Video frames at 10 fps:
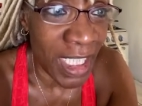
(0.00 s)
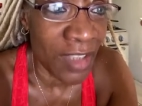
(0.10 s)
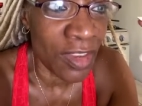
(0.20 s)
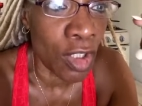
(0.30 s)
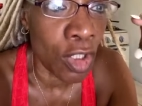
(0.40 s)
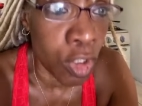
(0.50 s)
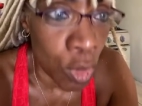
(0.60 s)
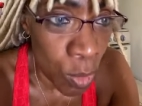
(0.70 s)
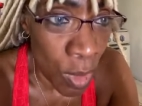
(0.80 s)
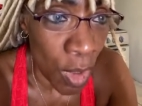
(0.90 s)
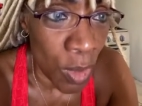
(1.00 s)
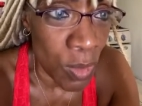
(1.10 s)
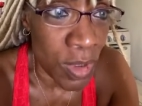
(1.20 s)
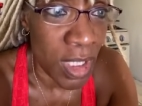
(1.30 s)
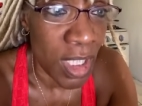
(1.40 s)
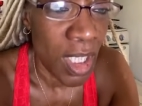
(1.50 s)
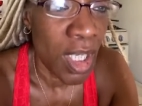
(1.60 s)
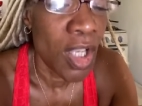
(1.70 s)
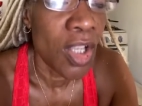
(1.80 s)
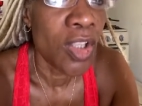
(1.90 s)
Duressa
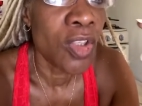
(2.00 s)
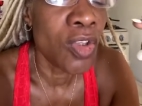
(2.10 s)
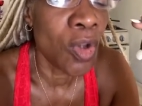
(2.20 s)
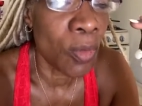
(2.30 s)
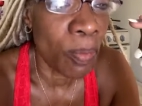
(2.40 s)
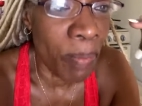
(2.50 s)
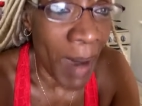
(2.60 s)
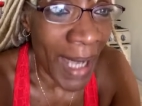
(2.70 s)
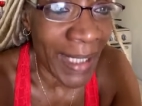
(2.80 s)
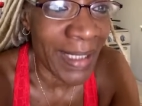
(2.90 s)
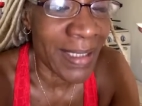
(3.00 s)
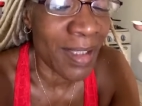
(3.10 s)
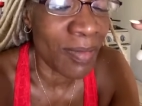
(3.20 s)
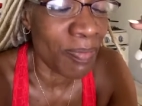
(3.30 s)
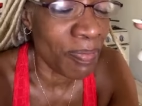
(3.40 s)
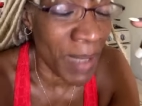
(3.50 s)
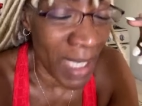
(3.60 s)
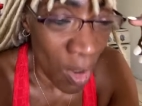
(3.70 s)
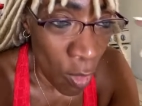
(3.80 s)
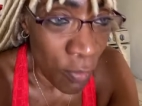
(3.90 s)
Walls, welcome to the family.
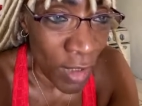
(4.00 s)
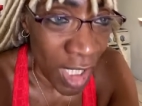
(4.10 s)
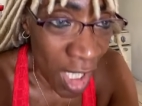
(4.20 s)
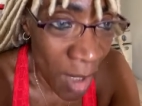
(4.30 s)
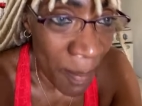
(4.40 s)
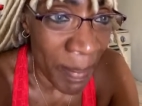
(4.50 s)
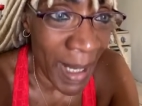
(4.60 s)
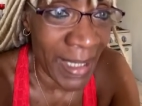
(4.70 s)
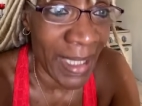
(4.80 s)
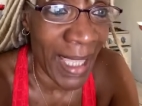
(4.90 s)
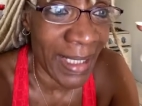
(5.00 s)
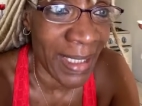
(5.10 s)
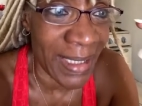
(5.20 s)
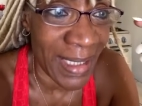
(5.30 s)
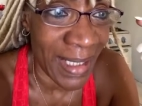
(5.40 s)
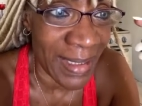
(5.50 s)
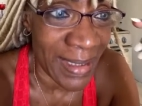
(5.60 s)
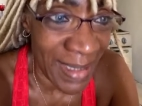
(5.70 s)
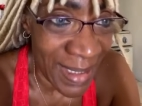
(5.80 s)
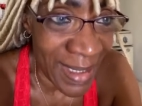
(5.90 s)
Richard, what's in there?
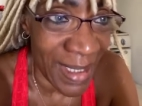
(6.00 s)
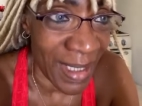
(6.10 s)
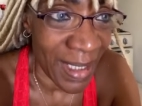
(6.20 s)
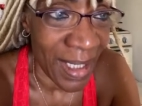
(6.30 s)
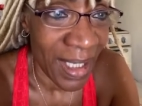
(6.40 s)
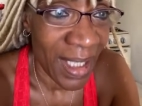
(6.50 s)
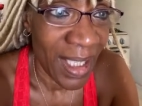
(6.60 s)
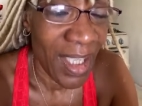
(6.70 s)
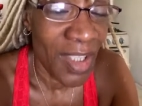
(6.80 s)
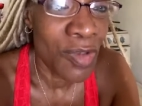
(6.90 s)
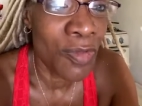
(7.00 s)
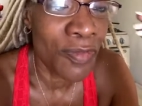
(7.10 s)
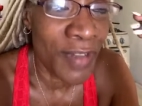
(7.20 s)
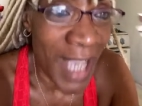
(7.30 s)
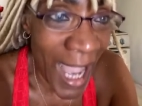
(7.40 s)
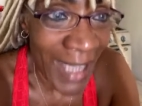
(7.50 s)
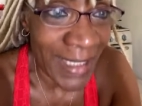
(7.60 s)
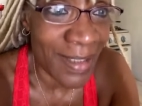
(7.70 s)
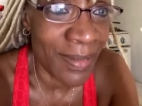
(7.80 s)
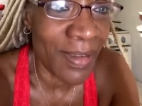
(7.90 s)
Spelt and chickpea flour.
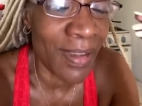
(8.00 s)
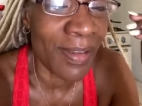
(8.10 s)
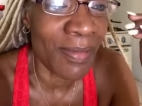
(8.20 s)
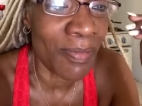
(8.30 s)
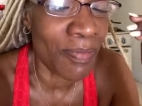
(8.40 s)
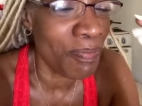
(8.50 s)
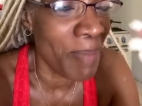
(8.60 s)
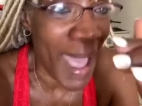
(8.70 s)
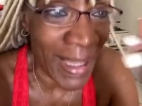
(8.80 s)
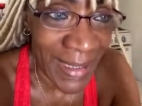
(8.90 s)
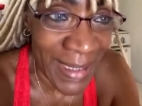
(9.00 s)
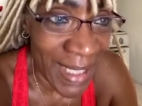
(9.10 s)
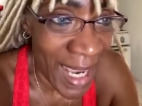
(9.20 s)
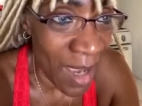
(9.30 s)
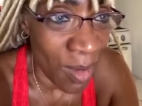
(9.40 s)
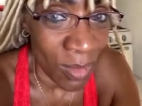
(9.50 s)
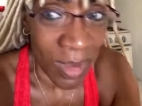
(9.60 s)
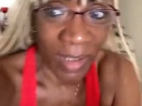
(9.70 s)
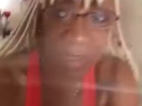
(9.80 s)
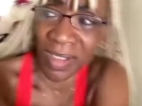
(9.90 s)
Now see, here
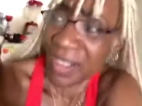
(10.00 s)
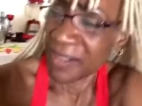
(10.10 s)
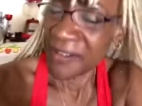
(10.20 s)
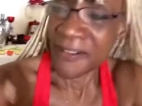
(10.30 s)
we go.